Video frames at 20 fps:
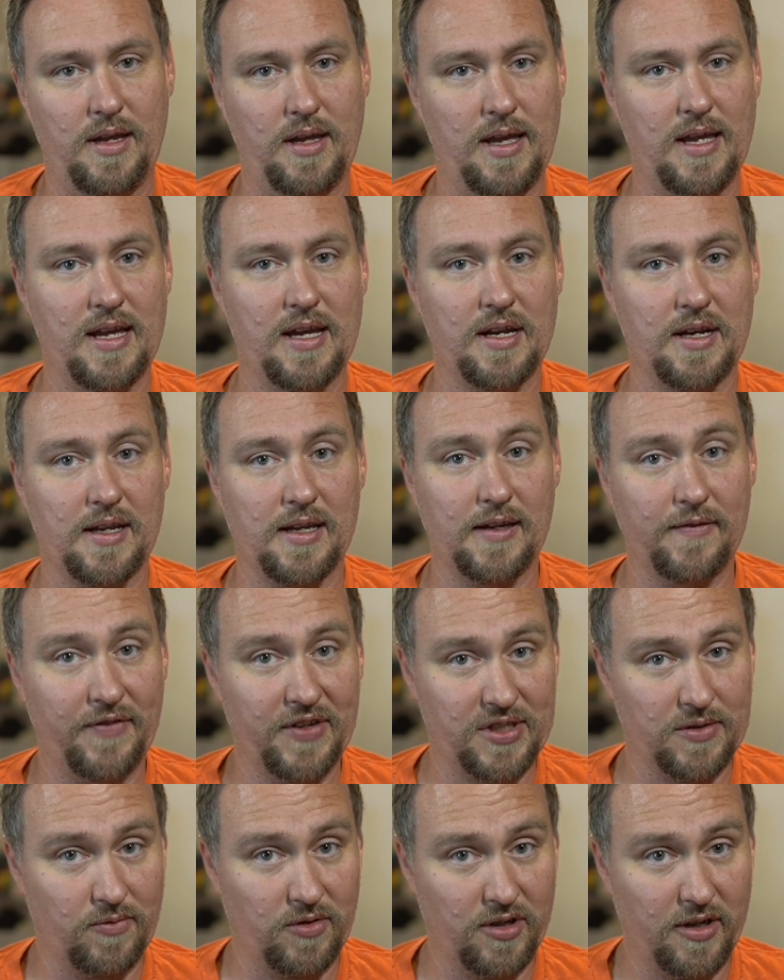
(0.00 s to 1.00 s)
and if
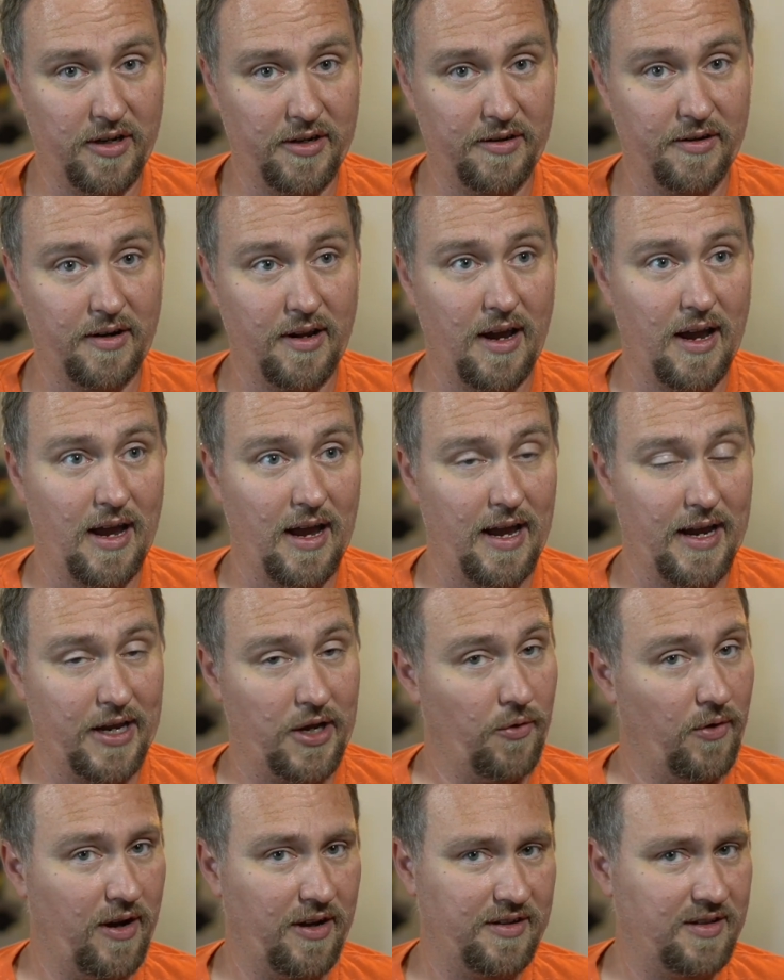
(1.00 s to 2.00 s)
it's a 100, I
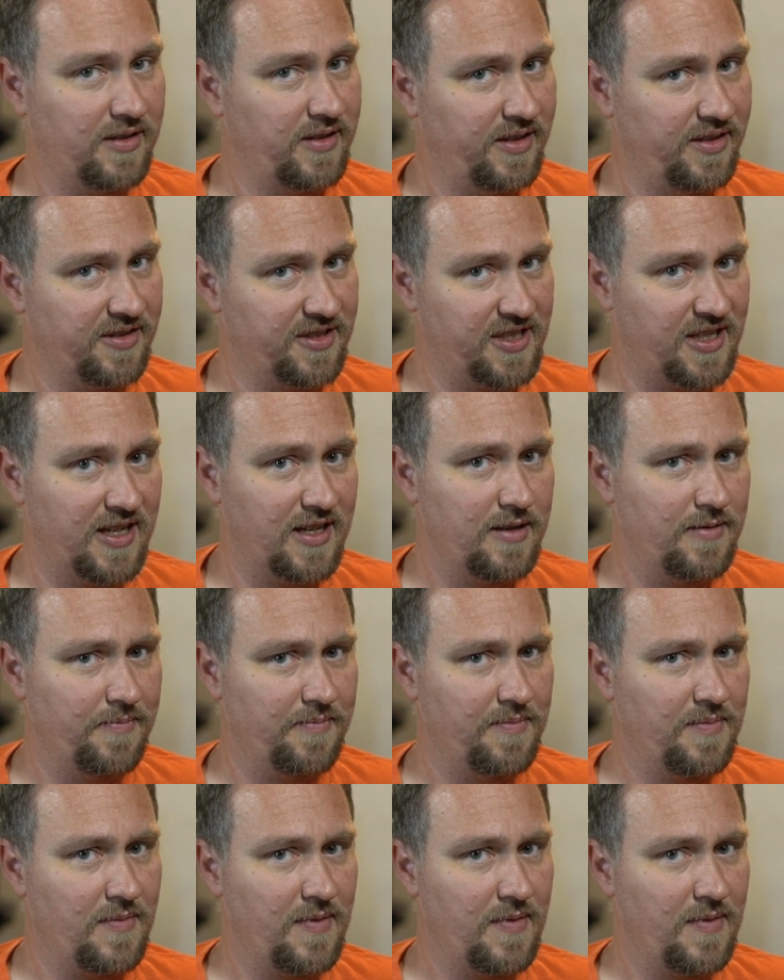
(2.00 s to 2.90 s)
go out to the interstate,